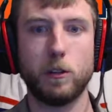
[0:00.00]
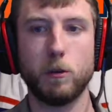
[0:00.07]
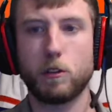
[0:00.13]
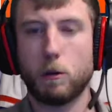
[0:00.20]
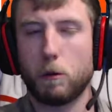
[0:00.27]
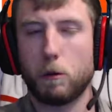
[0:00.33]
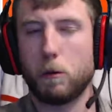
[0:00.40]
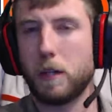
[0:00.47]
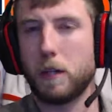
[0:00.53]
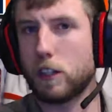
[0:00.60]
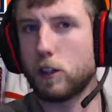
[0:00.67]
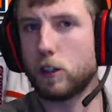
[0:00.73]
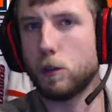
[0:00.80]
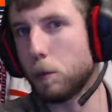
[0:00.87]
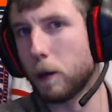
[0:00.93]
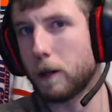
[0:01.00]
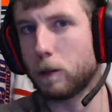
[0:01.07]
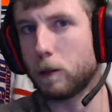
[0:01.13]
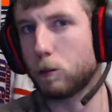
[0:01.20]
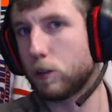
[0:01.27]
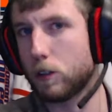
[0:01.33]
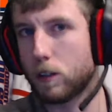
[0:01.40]
So it would be a
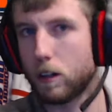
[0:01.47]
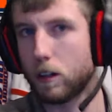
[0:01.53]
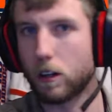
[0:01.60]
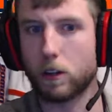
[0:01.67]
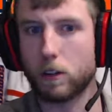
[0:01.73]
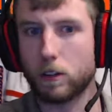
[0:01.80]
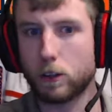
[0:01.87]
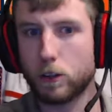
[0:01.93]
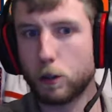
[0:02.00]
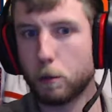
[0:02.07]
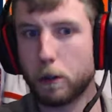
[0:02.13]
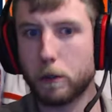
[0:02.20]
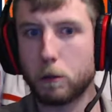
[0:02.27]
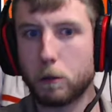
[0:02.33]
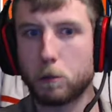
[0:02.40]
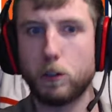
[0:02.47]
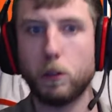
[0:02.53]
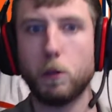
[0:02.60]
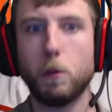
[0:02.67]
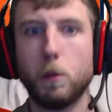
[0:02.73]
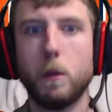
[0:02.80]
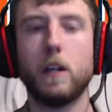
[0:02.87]
2.0 or
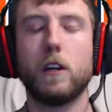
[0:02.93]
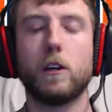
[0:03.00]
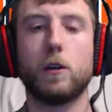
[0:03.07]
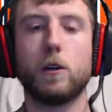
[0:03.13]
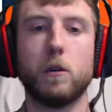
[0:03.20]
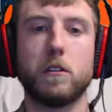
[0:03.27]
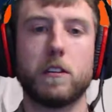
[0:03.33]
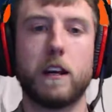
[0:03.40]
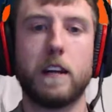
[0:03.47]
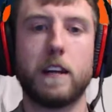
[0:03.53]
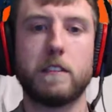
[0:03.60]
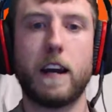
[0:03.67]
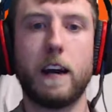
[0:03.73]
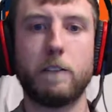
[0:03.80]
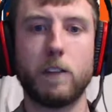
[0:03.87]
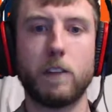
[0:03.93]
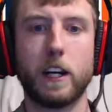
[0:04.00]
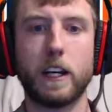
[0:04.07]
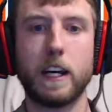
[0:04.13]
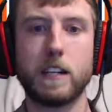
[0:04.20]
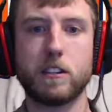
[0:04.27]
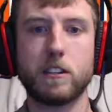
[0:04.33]
2.02 goals against average, I
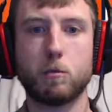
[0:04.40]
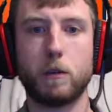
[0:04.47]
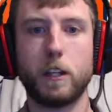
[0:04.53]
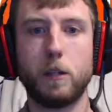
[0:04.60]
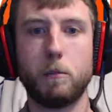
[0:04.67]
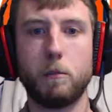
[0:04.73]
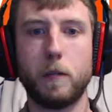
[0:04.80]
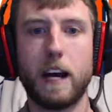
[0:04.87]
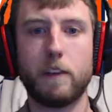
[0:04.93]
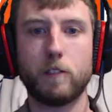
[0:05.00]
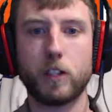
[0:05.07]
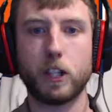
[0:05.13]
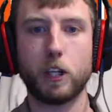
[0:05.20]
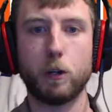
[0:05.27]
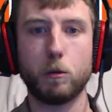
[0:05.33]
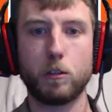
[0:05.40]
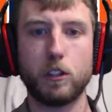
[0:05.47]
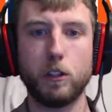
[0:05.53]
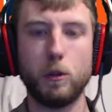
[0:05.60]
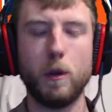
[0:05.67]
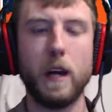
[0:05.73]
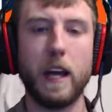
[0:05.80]
guess, is what you'd be averaging out
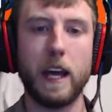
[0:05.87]
to.